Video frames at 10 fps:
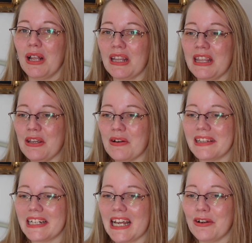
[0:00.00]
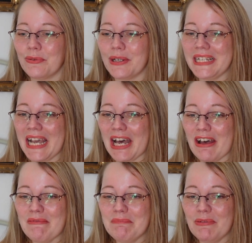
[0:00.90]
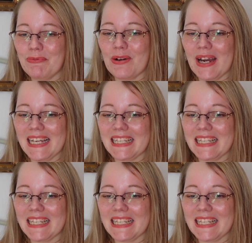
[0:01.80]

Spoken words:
the yarn that I already have before I